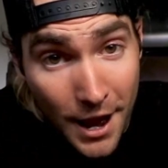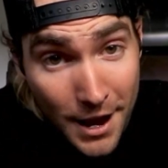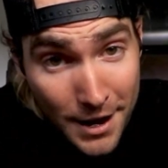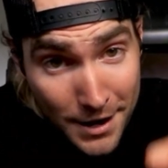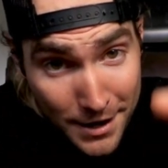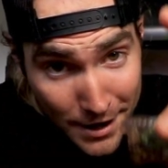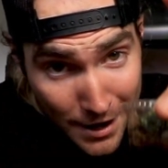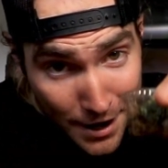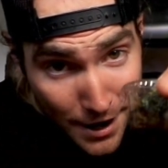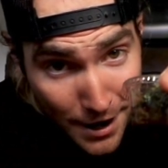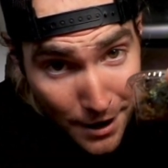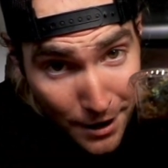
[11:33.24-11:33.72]

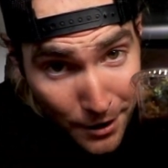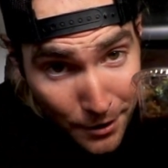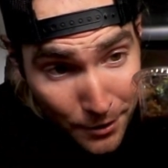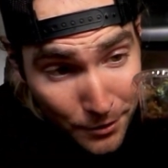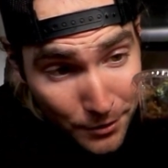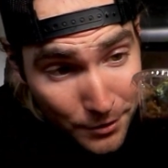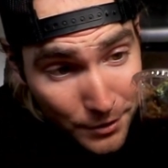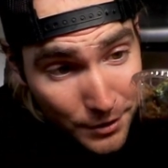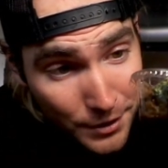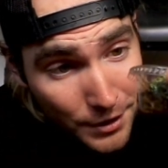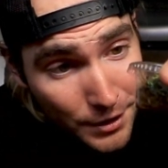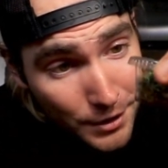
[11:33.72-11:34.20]
and
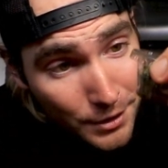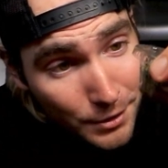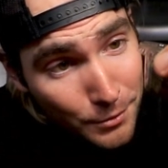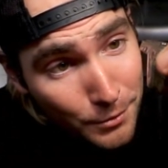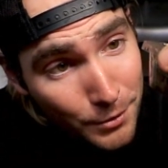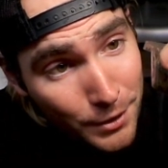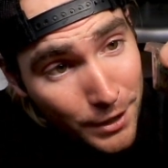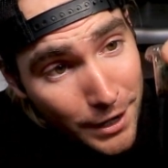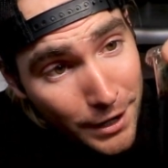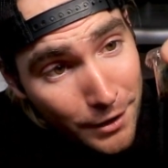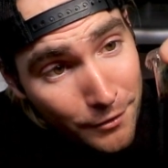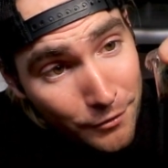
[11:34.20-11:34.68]
now
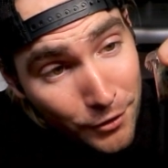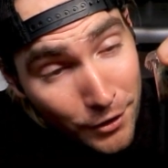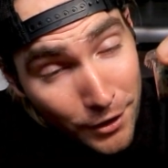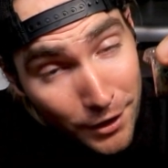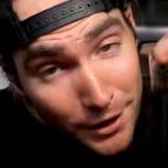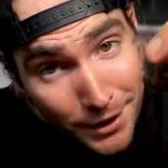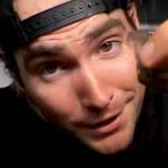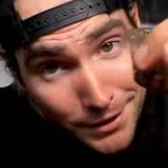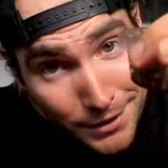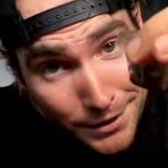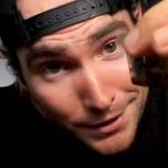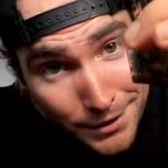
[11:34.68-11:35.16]
whatever
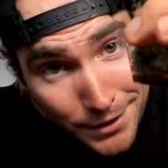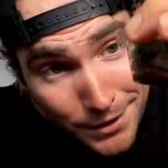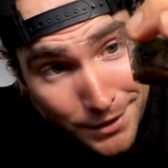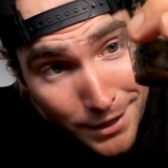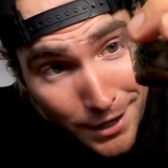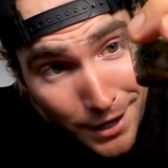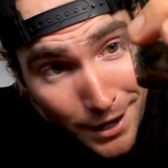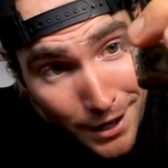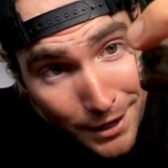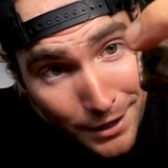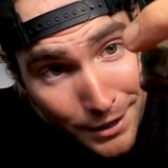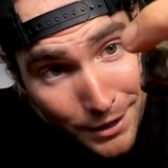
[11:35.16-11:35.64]
is
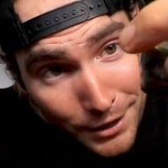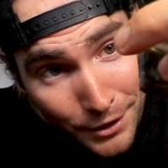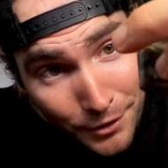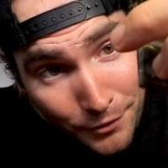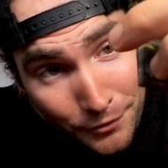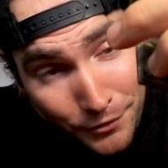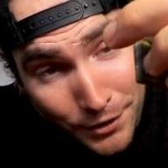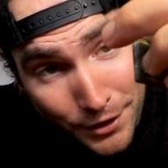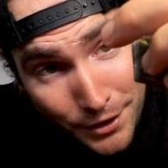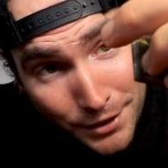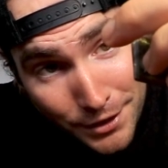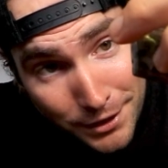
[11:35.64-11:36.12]
inside
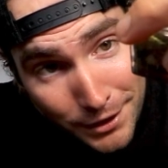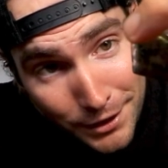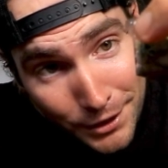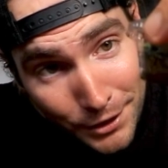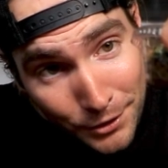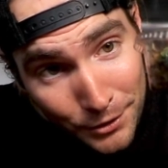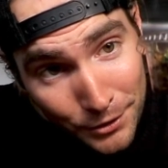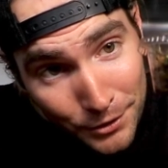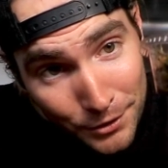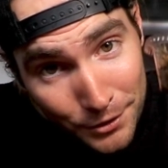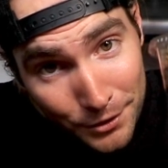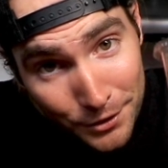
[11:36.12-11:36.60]
of this
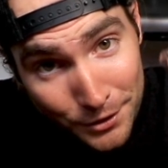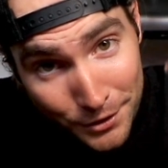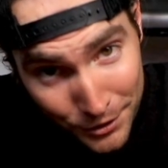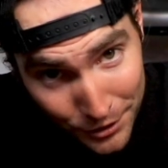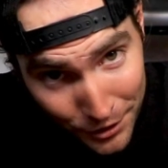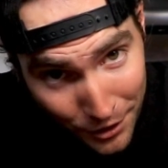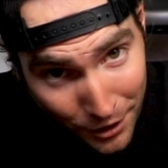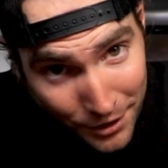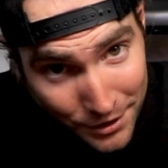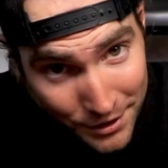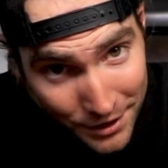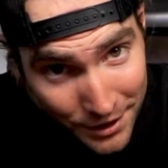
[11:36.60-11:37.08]
little
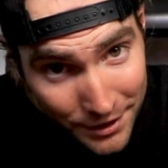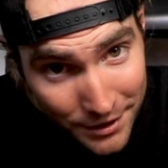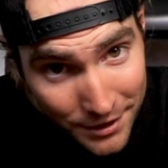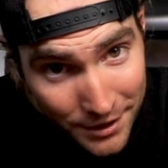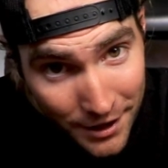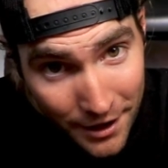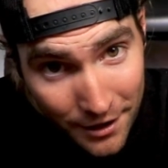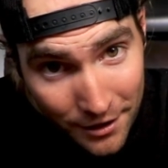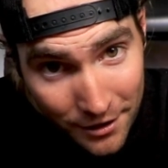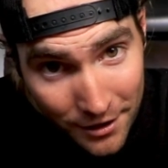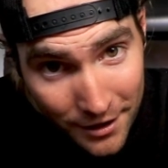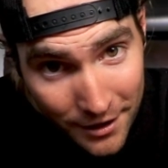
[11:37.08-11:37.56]
sauce
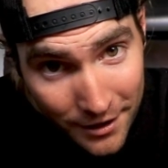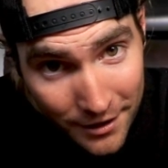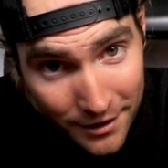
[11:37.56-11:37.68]
container.